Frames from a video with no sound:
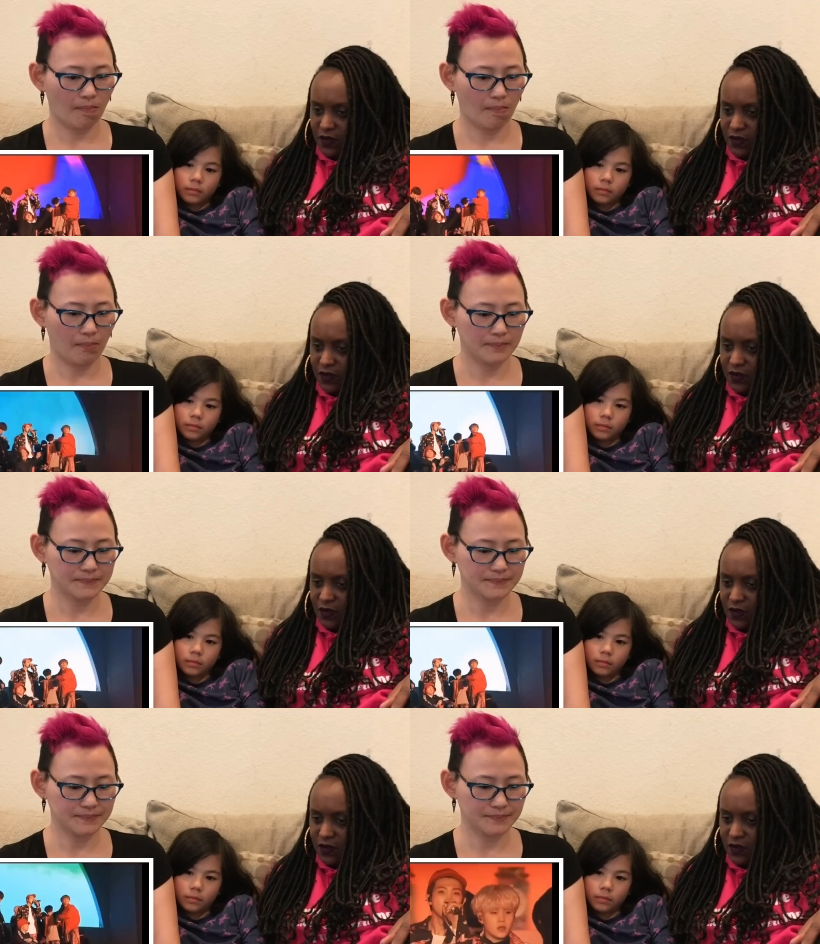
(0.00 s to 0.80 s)

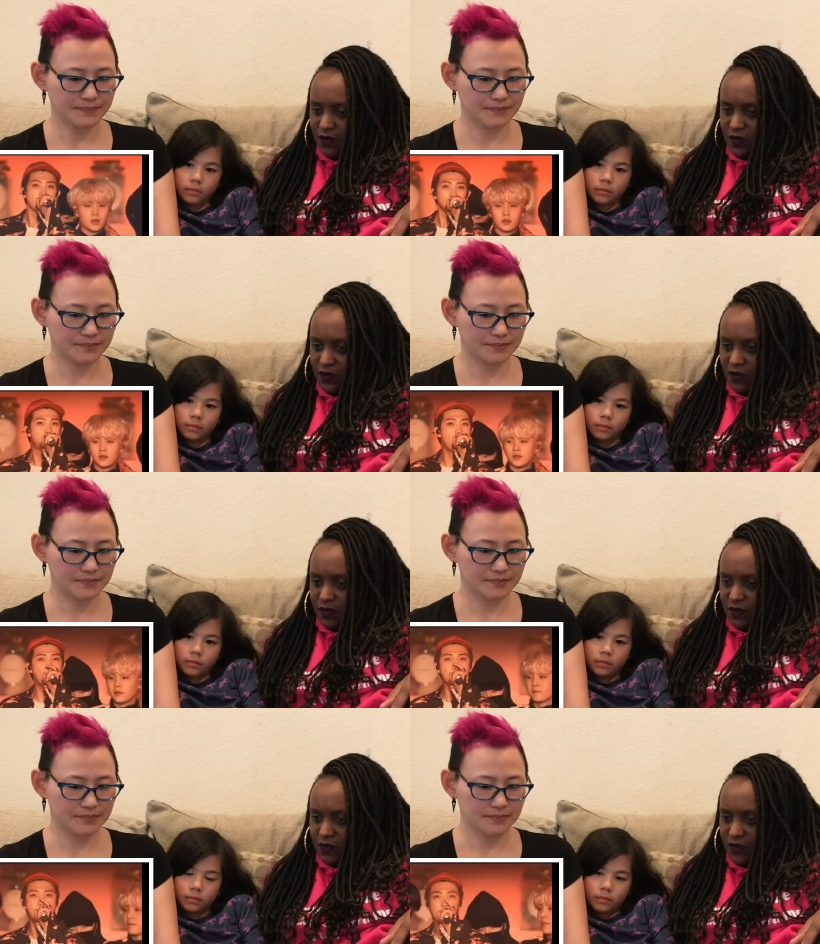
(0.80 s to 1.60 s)

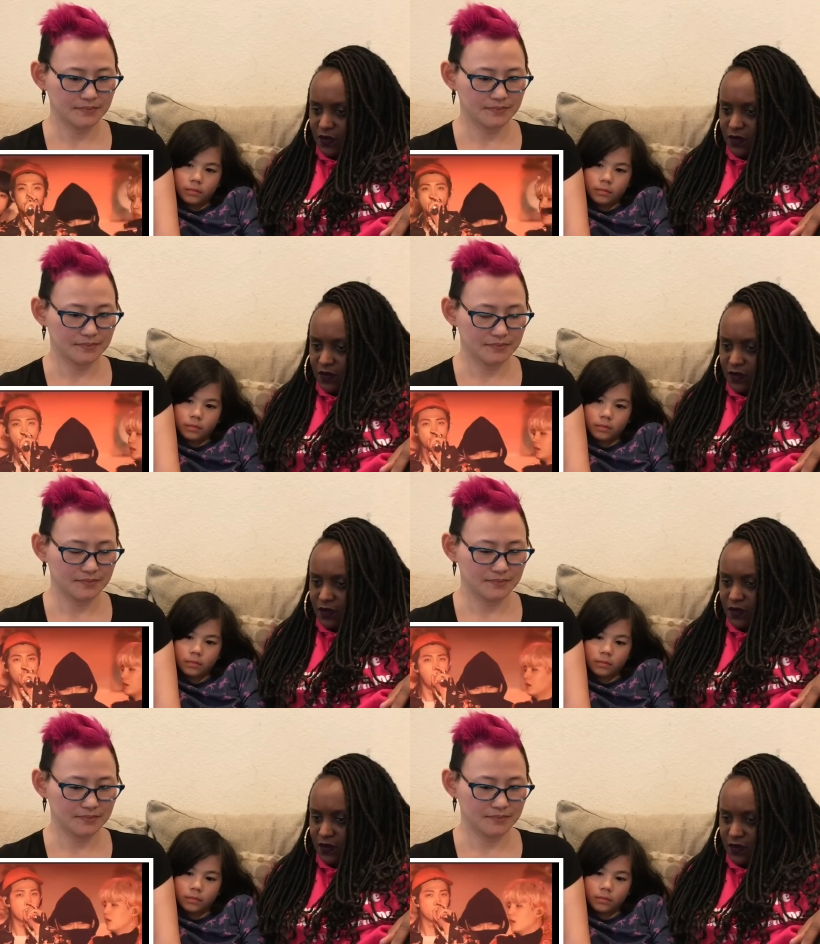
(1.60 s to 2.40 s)

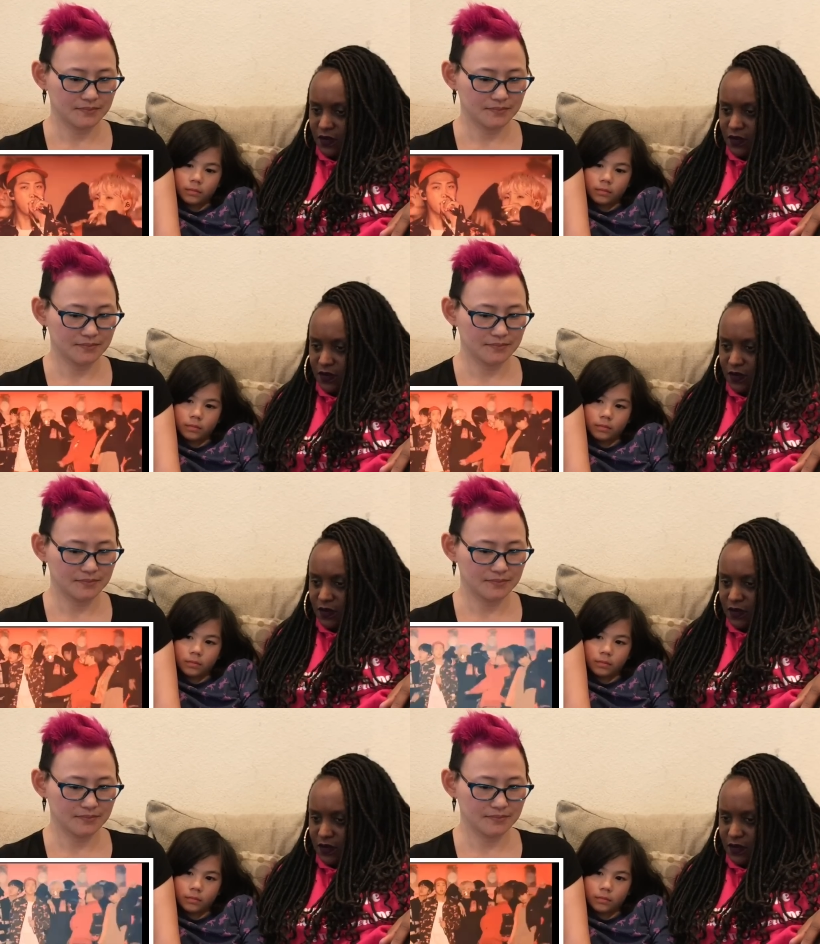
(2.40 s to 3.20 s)

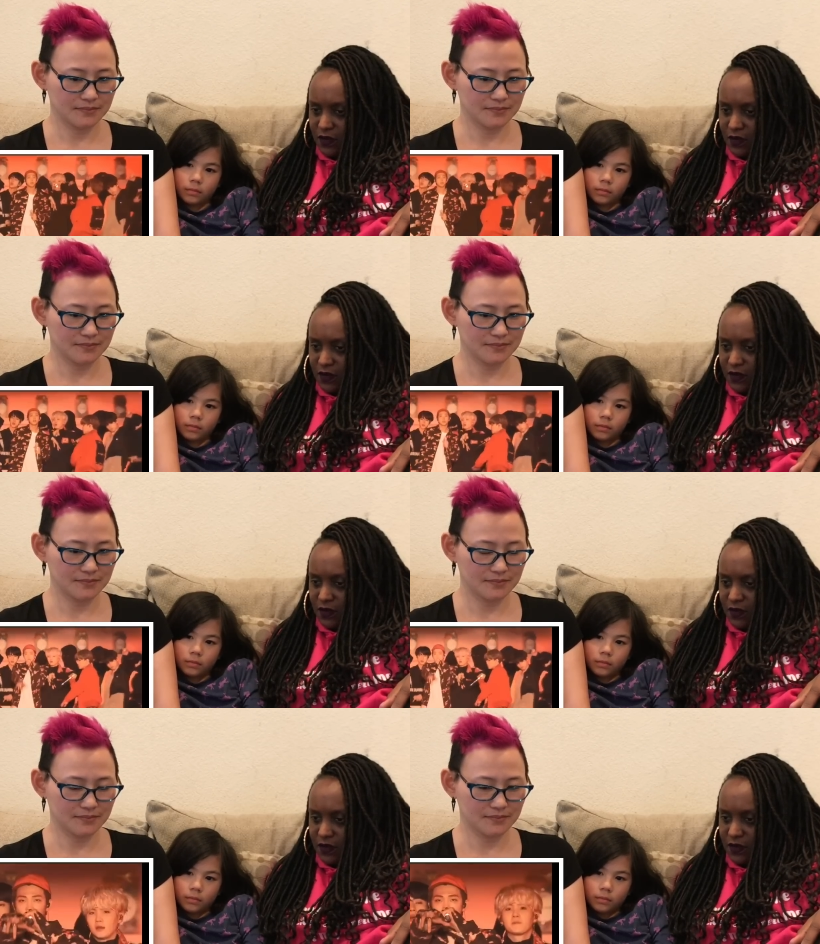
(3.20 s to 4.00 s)

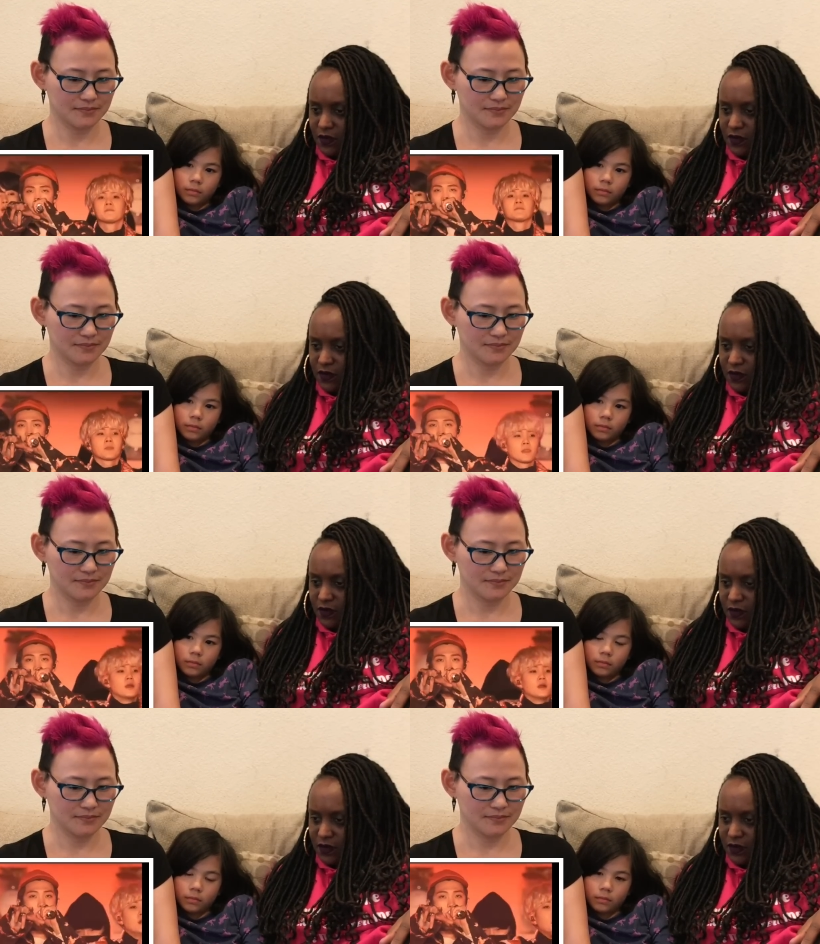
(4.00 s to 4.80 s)

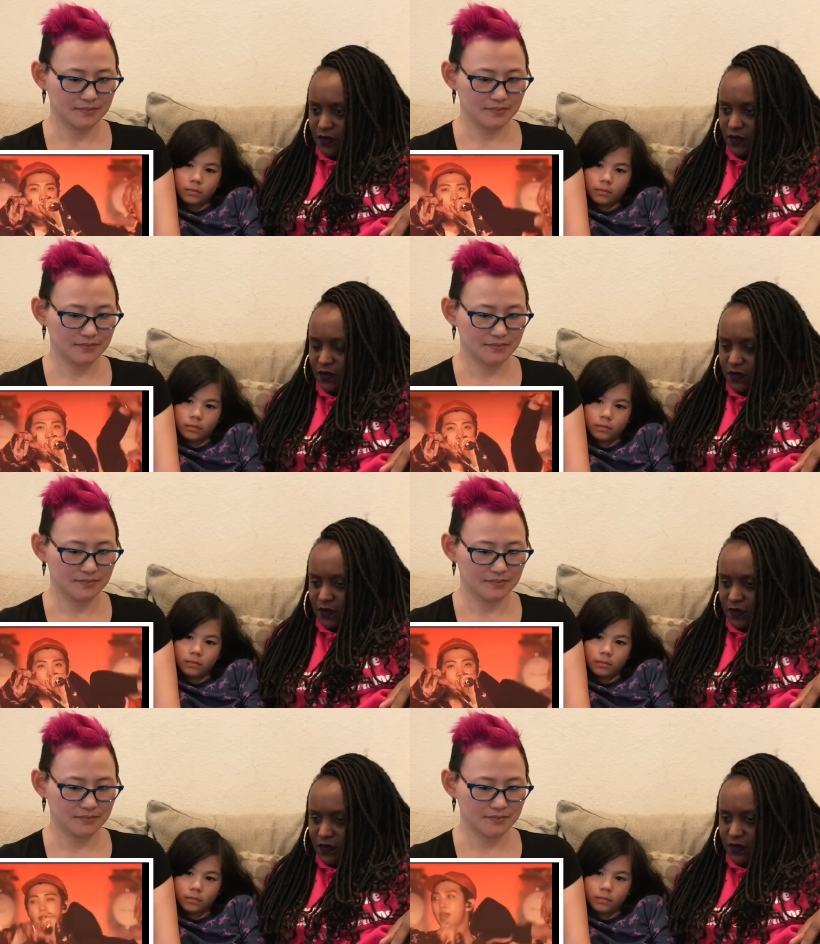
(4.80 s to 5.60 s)

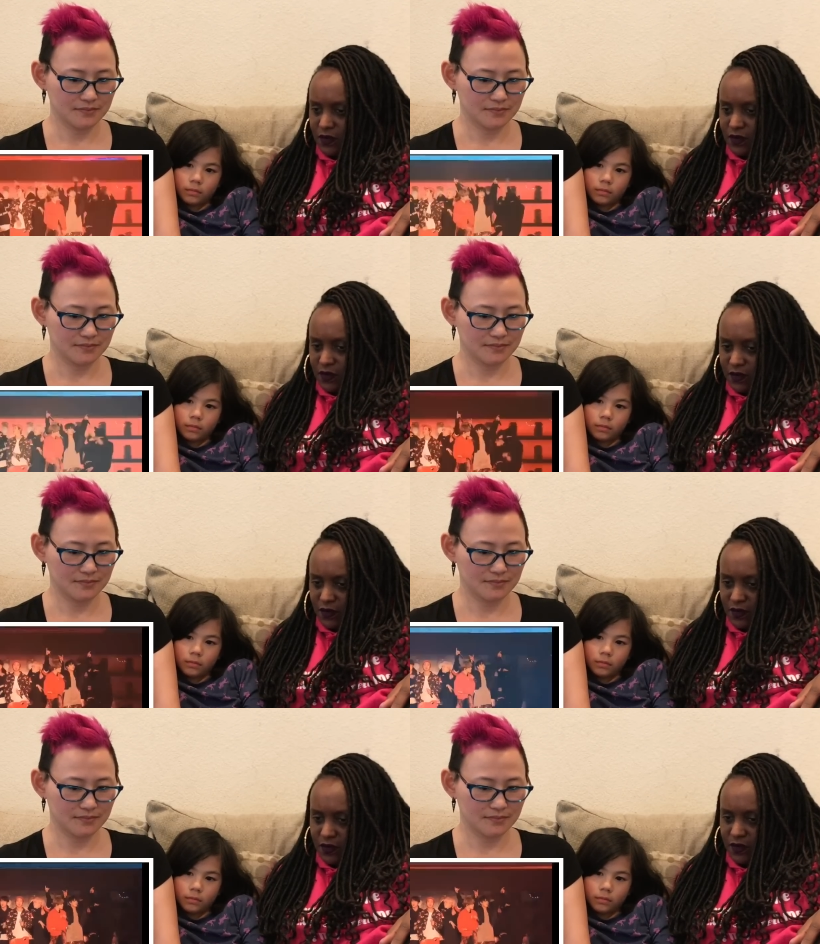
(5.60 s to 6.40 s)

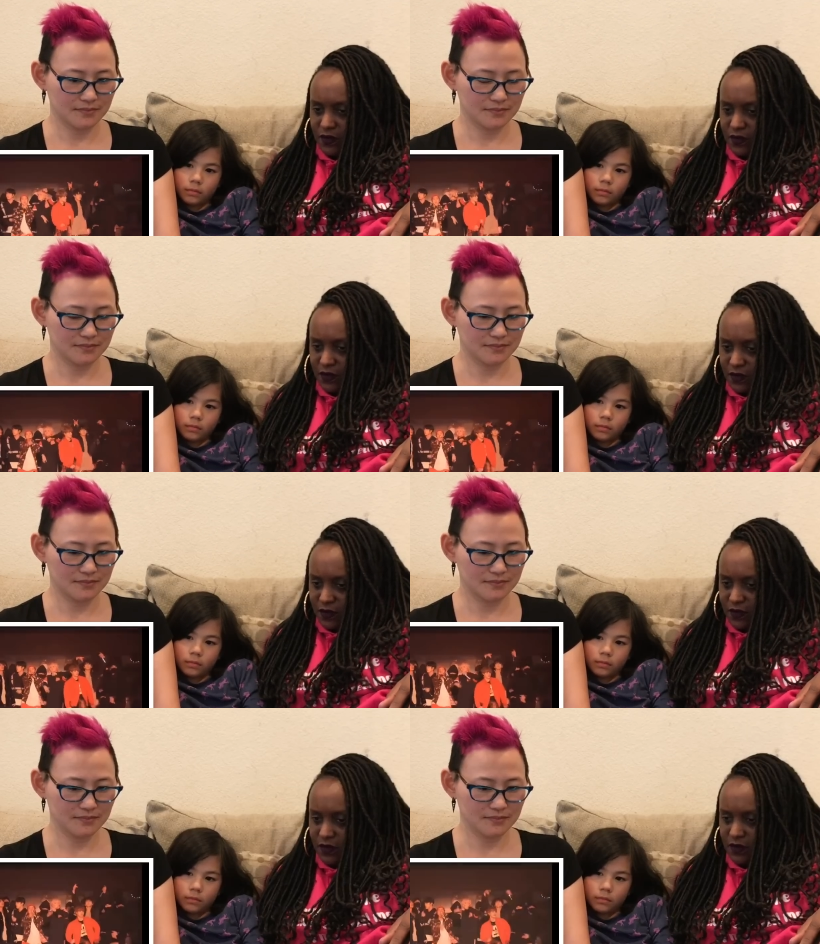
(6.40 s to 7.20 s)

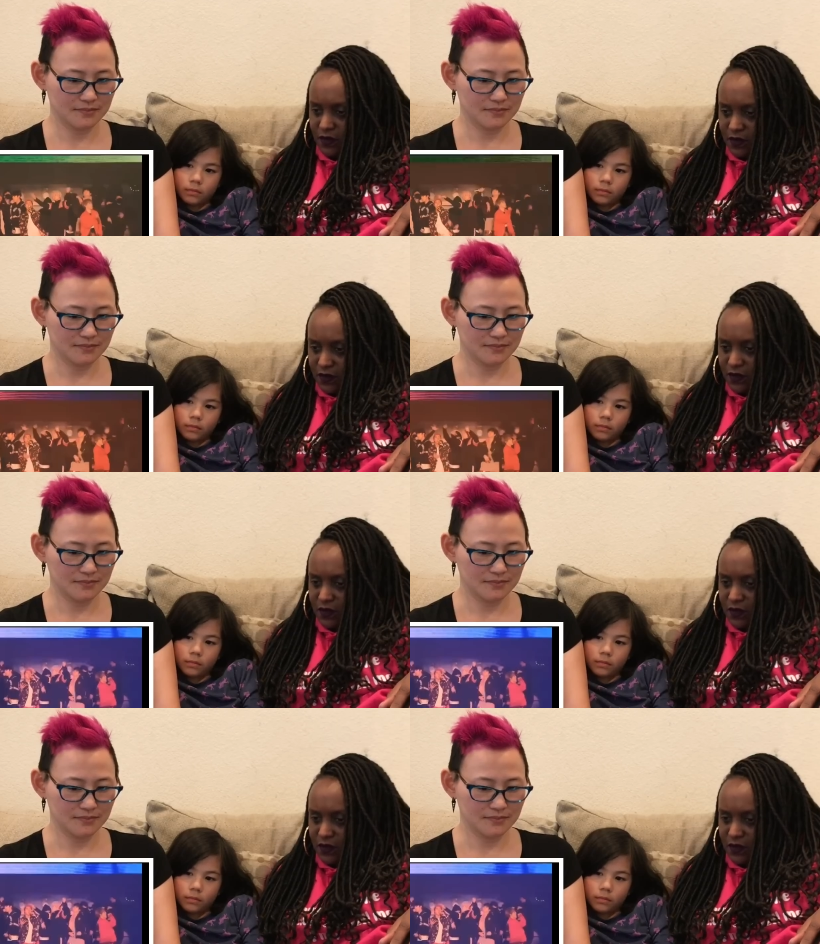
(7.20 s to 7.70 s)
[no speech]